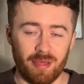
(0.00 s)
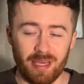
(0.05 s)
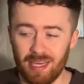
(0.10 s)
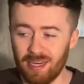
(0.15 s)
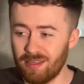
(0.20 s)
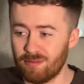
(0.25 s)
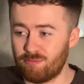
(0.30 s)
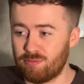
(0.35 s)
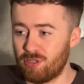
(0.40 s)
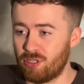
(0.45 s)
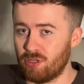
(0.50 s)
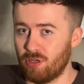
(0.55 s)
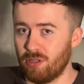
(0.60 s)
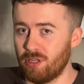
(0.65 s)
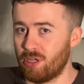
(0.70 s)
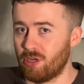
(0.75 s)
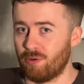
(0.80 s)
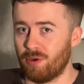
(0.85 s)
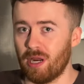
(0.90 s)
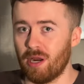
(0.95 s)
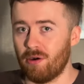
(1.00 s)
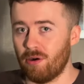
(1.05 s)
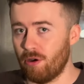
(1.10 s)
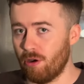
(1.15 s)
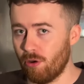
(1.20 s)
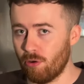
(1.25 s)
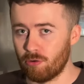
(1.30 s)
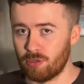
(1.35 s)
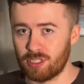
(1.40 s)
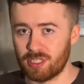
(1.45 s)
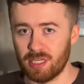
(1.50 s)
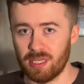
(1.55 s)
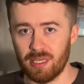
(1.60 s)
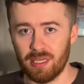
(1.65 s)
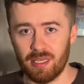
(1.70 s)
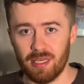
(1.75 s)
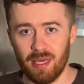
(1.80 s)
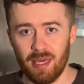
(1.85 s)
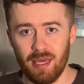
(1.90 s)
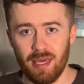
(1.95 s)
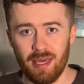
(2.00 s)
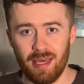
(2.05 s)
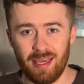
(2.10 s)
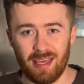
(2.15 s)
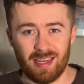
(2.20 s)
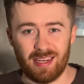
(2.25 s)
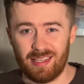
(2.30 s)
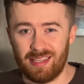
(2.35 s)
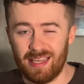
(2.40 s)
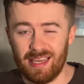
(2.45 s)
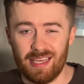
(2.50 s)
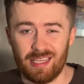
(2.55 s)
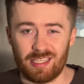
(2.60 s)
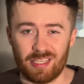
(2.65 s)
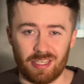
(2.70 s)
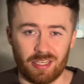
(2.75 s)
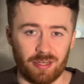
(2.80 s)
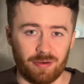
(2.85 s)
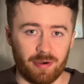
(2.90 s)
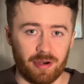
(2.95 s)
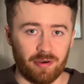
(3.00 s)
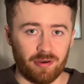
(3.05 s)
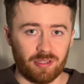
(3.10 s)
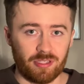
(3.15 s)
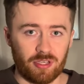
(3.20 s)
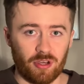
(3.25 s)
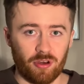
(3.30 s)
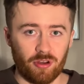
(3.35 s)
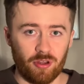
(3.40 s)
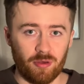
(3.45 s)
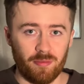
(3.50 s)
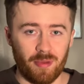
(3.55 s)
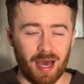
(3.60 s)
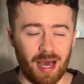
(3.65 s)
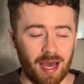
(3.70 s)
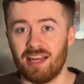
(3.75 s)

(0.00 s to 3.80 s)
He had a solid career at Hull City. He had a decent career at Tottenham.